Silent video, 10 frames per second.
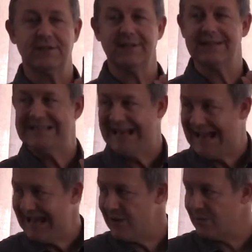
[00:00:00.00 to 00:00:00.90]
to the
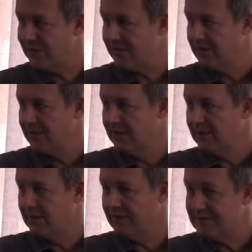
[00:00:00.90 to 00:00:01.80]
town
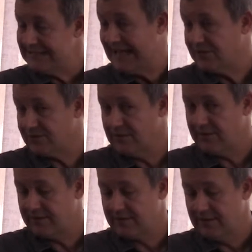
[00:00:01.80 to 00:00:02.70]
of
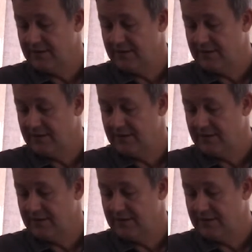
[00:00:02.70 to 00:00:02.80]
Nazareth